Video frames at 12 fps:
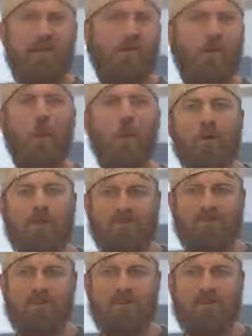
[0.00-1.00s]
Of
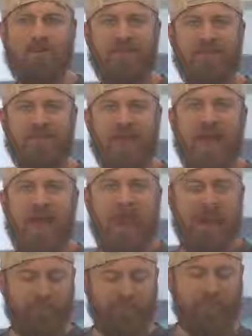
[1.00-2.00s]
course.
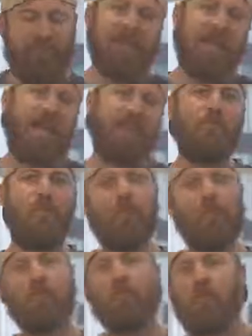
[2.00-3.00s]
Every day,
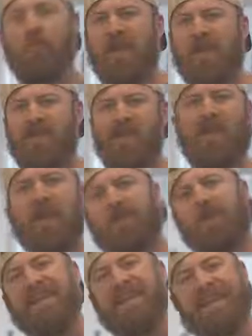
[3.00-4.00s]
more and more people are not
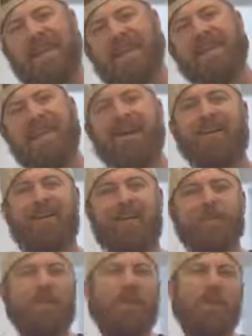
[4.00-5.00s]
only getting
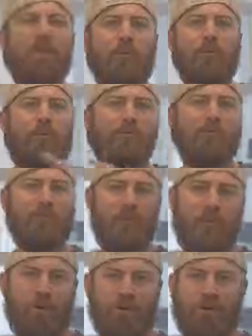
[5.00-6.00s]
online, but people
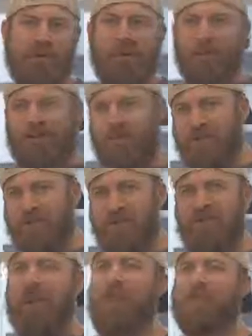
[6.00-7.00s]
prefer to
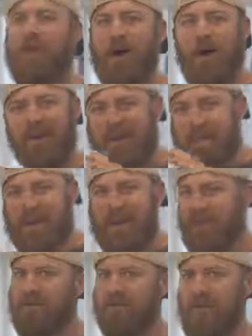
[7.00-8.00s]
shop on the
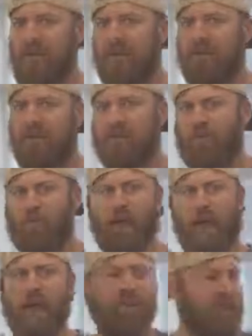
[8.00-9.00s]
internet
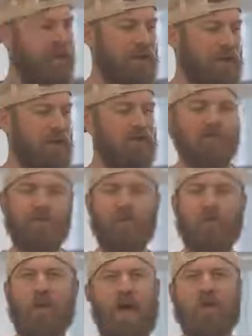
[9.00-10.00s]
rather than
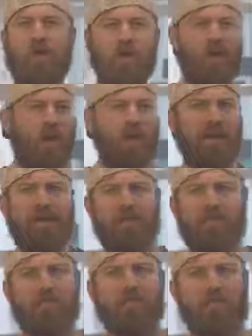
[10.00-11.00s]
shopping, going into
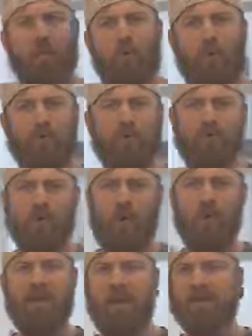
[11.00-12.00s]
stores or
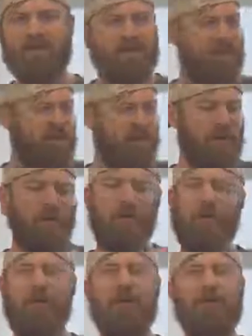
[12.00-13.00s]
going into,
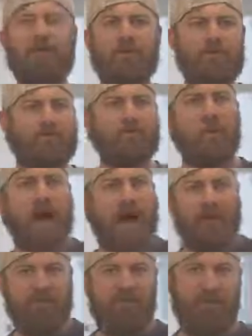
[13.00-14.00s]
wherever,
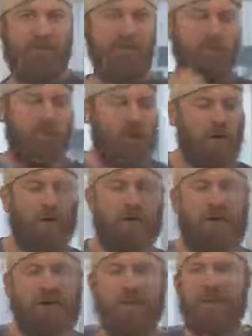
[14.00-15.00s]
driving and
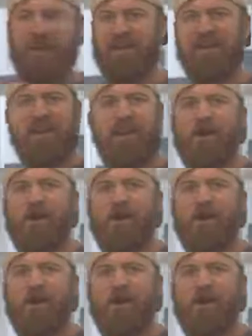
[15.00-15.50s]
parking and